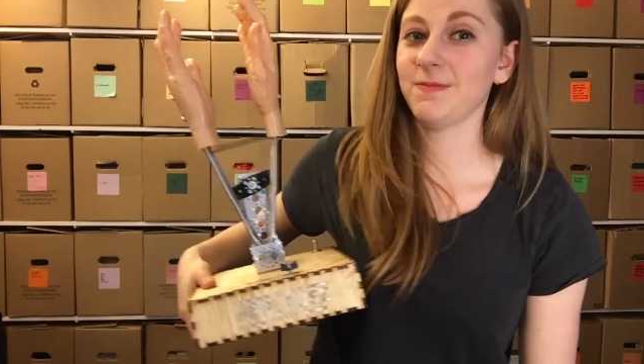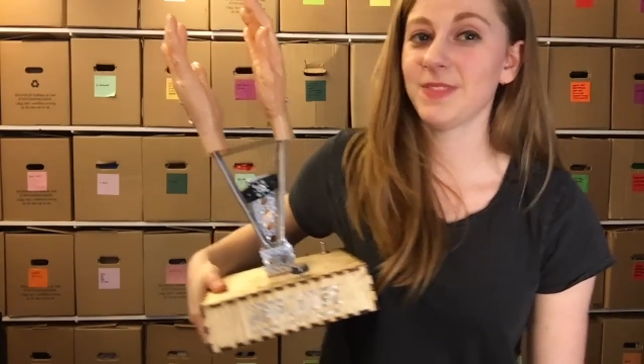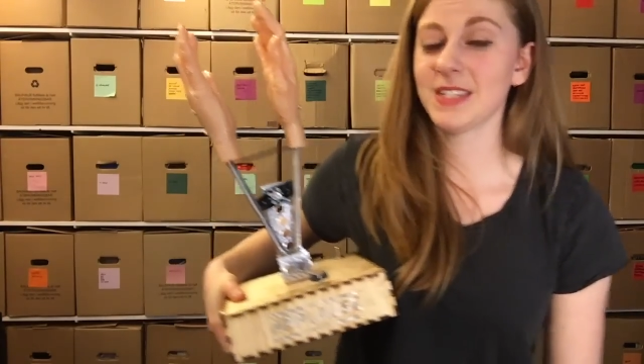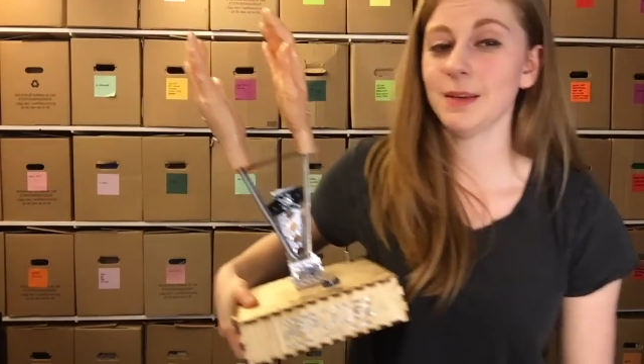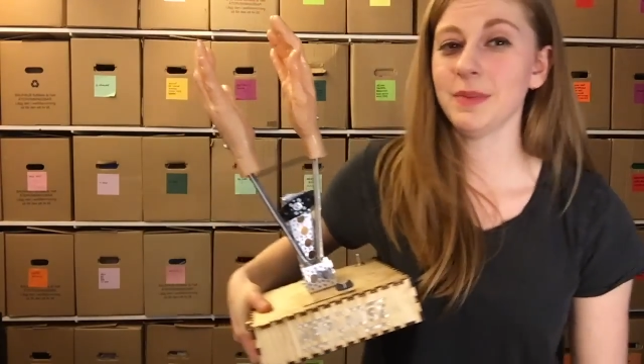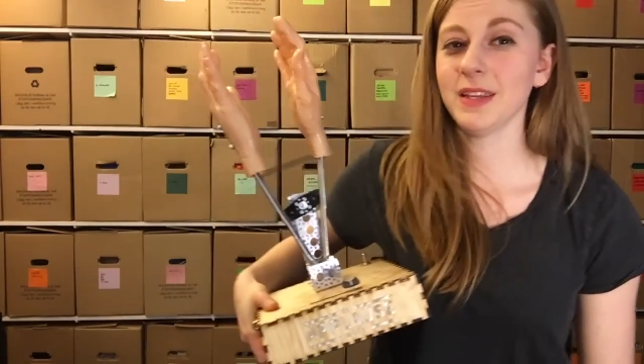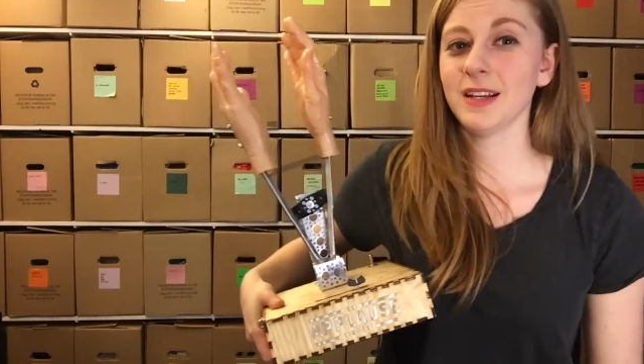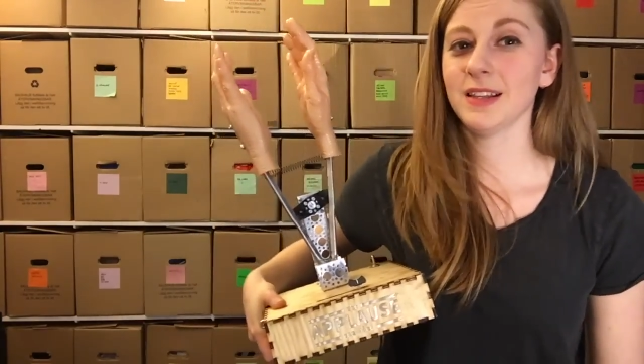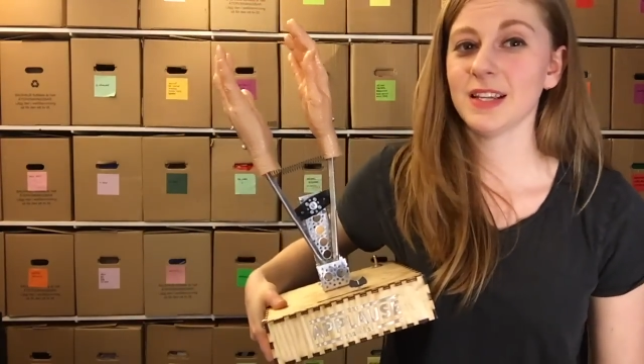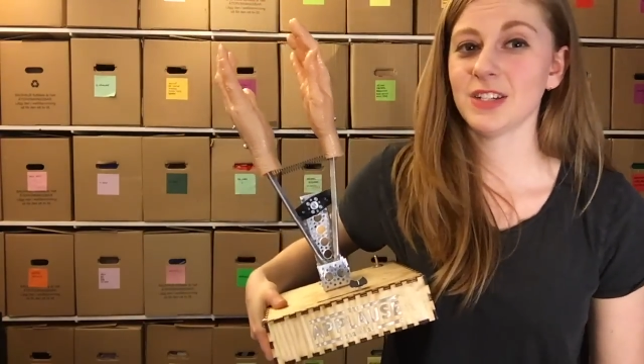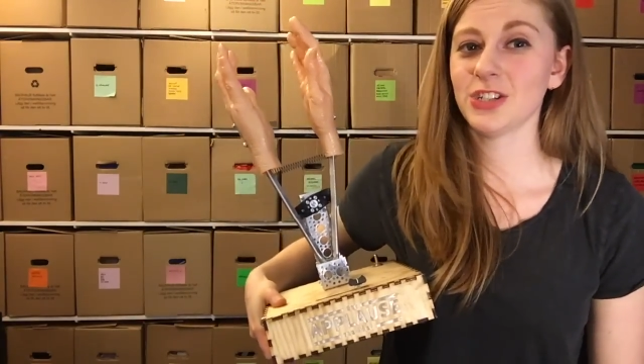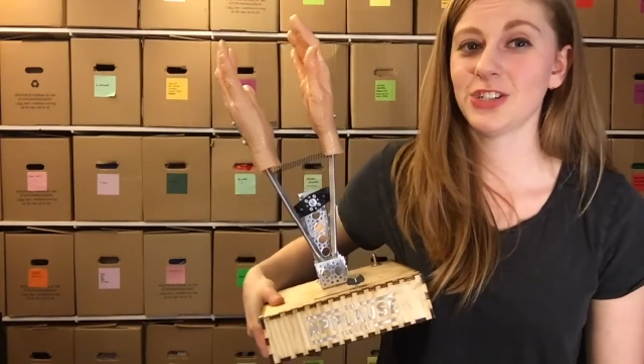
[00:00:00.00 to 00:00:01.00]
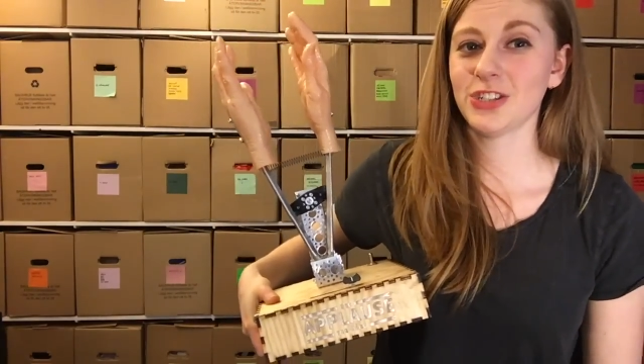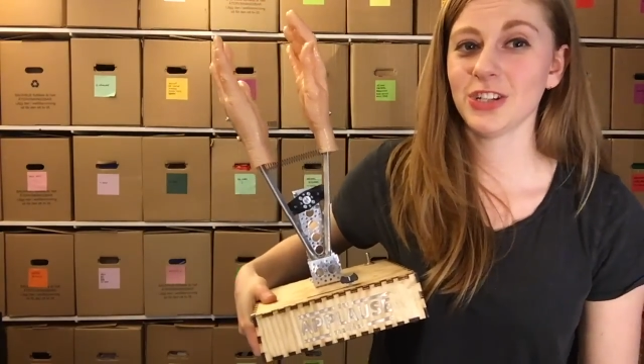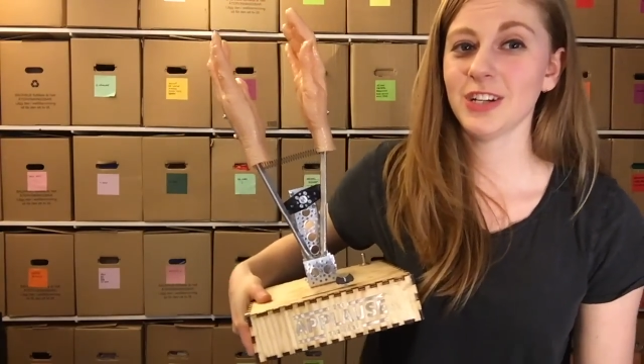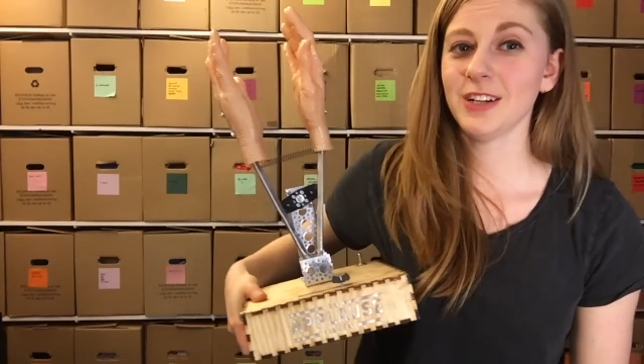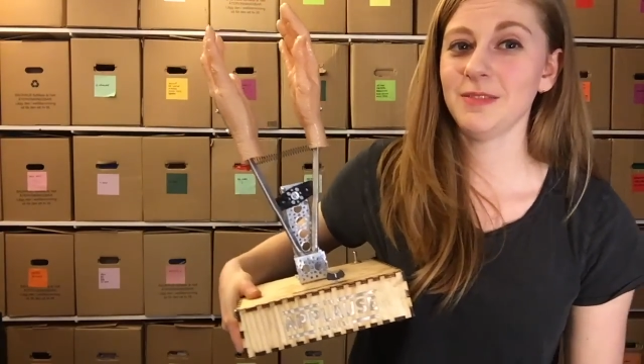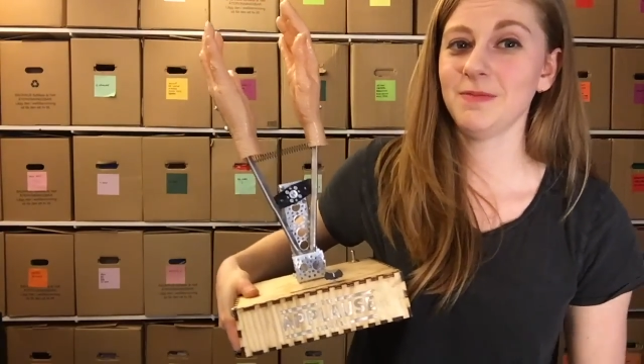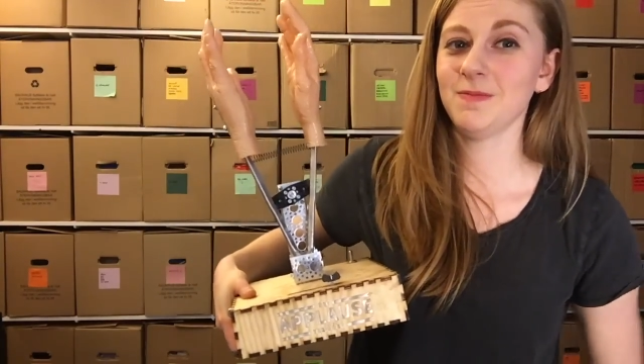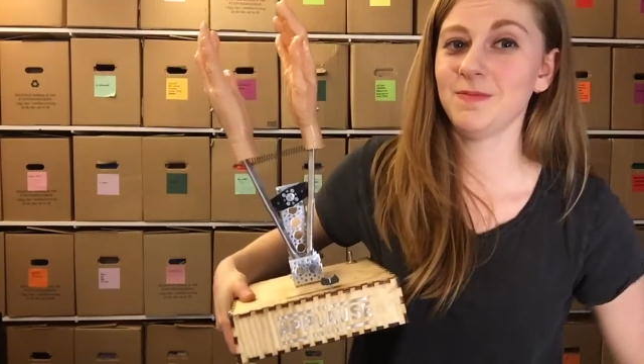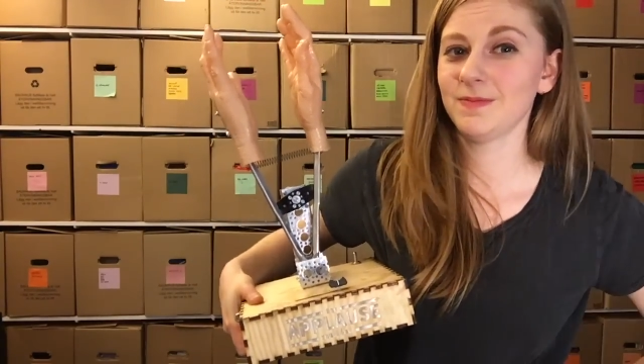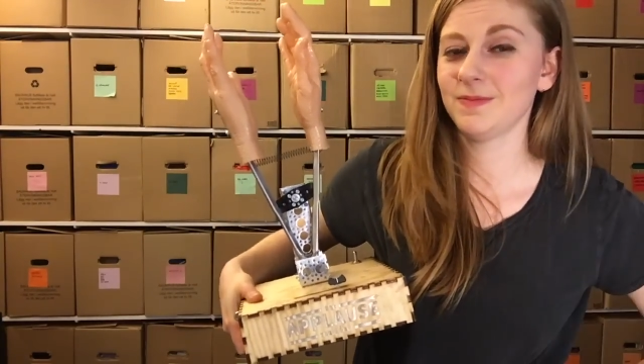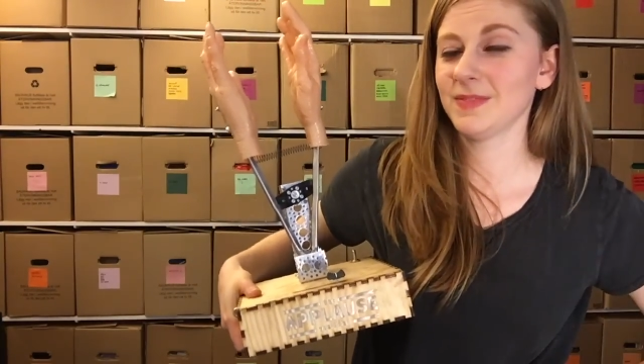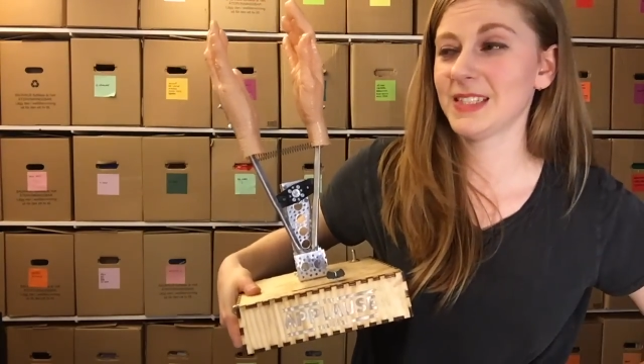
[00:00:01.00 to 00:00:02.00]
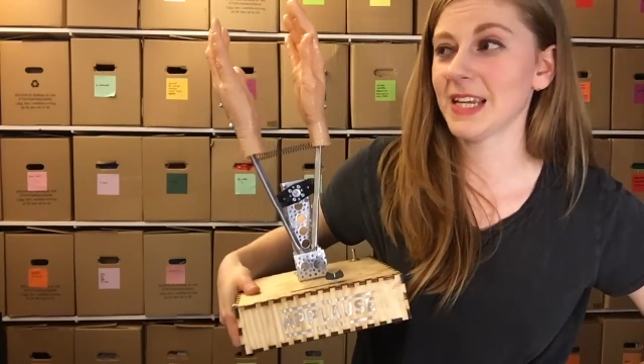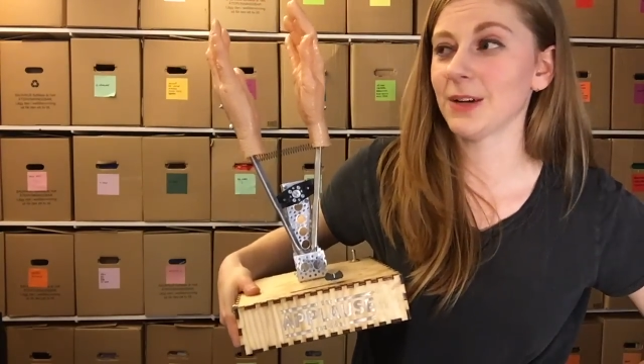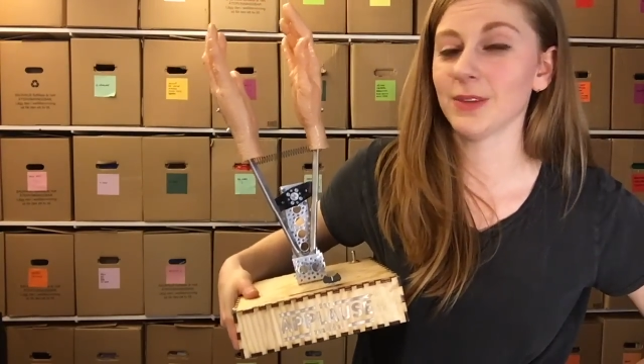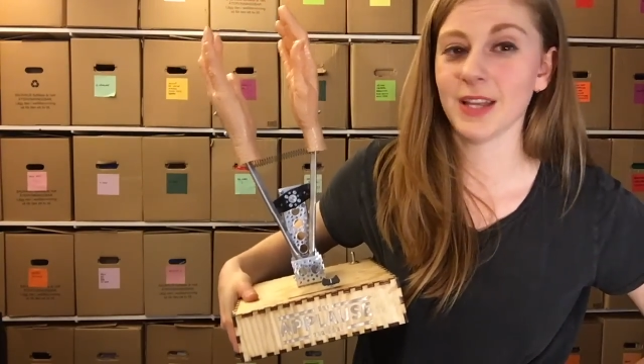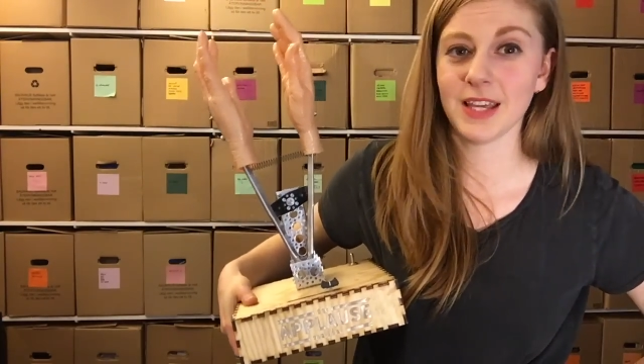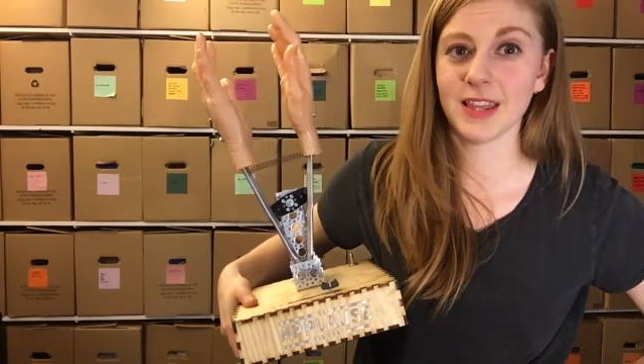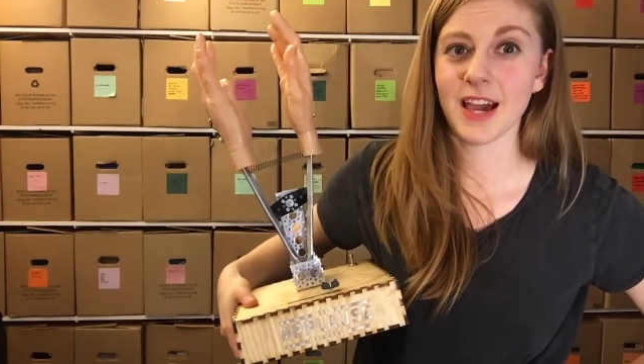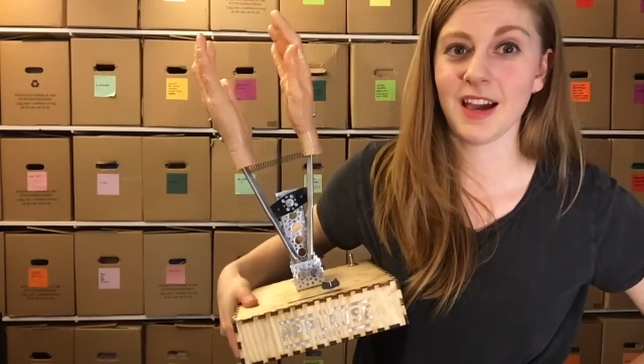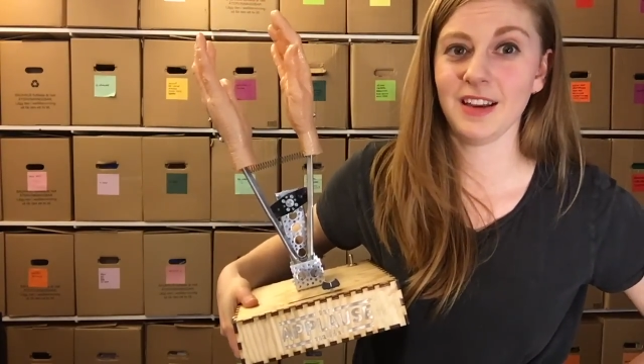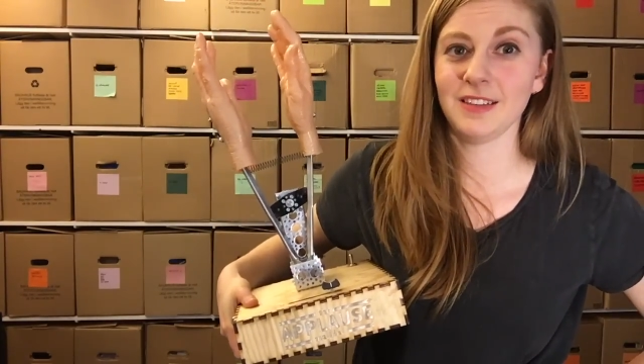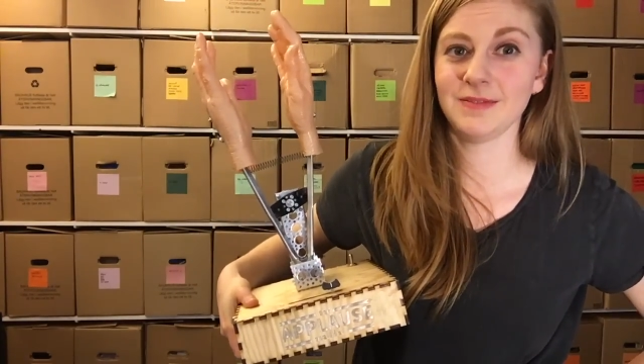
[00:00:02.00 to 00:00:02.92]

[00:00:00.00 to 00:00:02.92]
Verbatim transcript: something that shouldn't sound like that.